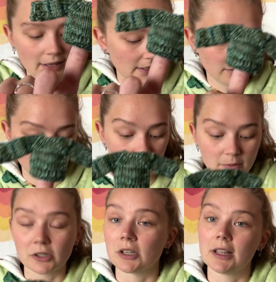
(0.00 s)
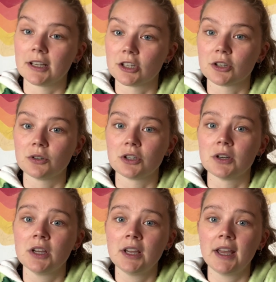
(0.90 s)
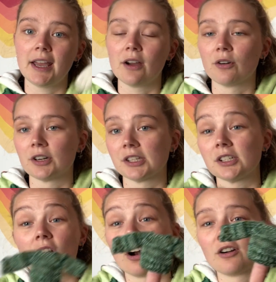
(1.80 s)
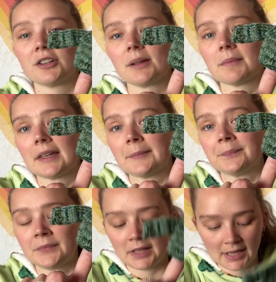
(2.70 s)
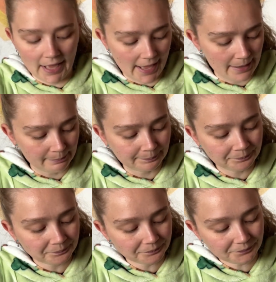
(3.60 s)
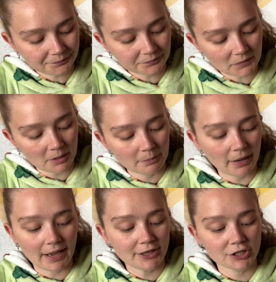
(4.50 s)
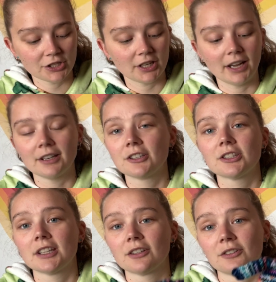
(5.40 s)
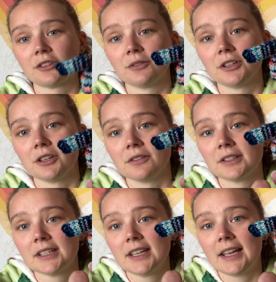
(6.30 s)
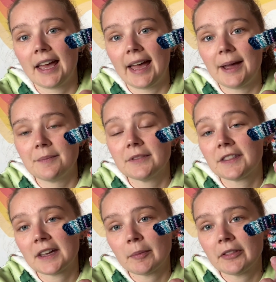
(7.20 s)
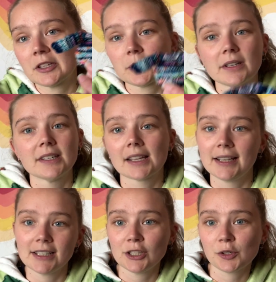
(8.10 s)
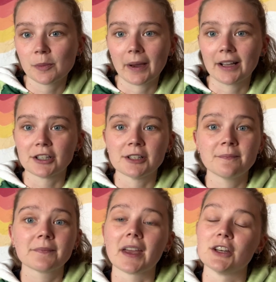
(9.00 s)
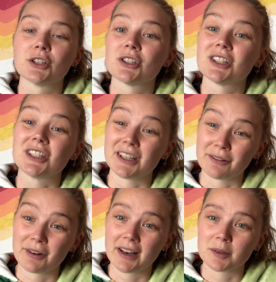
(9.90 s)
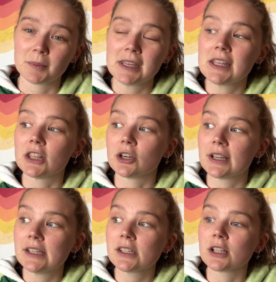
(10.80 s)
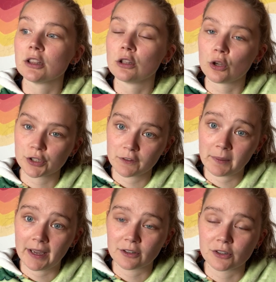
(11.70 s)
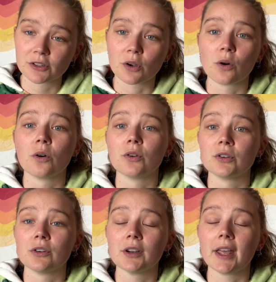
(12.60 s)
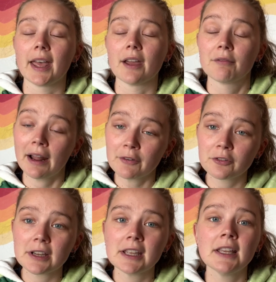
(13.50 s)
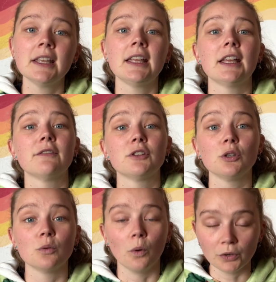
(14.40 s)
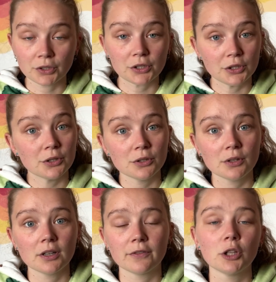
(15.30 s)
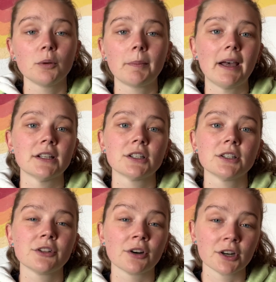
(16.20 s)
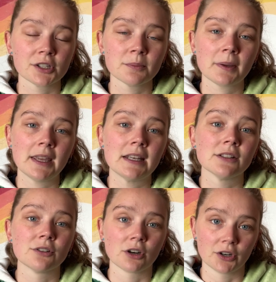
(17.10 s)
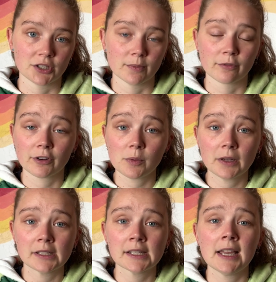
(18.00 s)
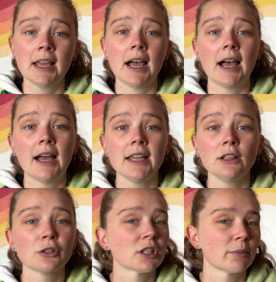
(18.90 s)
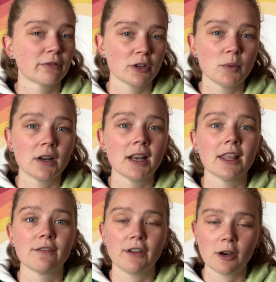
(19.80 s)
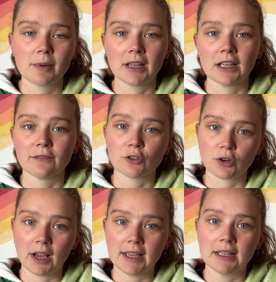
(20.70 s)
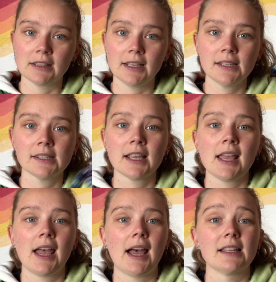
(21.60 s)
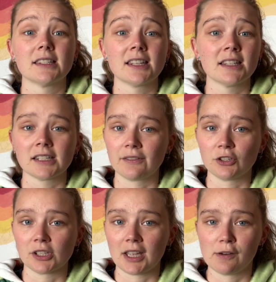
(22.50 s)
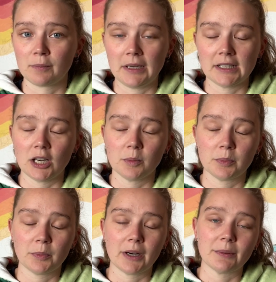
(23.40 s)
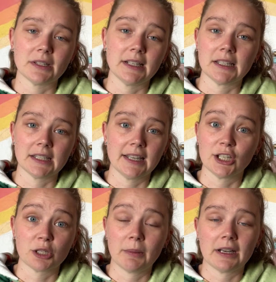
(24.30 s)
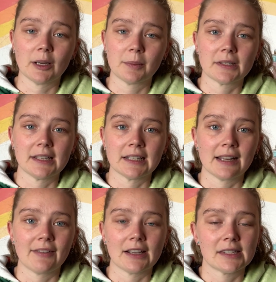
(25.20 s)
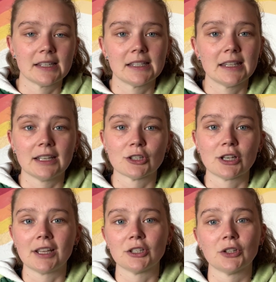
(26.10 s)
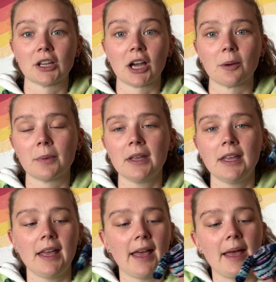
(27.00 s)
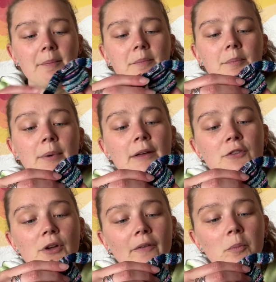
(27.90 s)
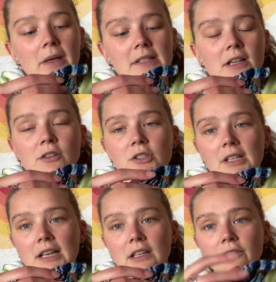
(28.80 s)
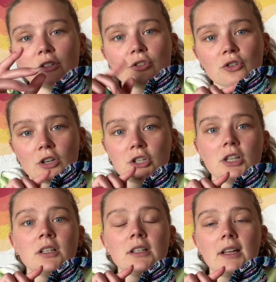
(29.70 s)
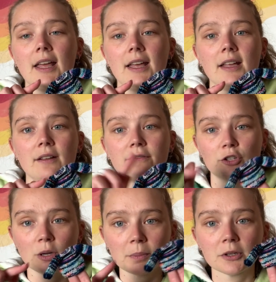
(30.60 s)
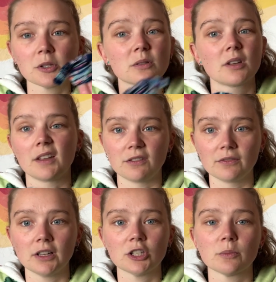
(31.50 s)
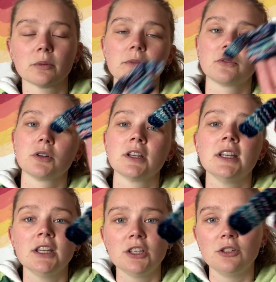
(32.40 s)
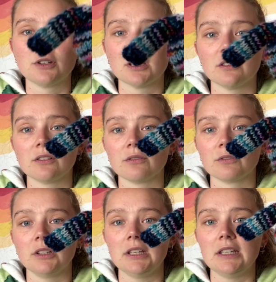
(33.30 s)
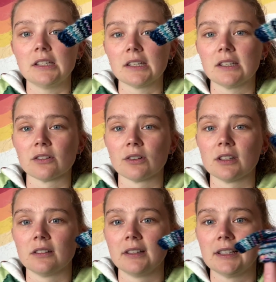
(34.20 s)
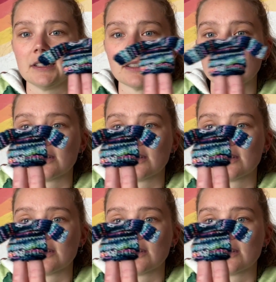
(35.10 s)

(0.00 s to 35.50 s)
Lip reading: the Christmas tree that I just showed you, or a star or something. But I just think they're so cute. The thing about this one is I didn't use a pattern, I just did it randomly. There is lots of patterns on Ravelry if you want to follow a pattern. There are some paid and there are some free ones. I looked up a free one at the very beginning of trying this, and since I've just kind of made it up. When I was in Italy I just made it up because I didn't have access to the internet to look it up. But if you have a basic understanding of construction for jumpers, if you've knit a jumper before, you can really easily, sorry the lighting is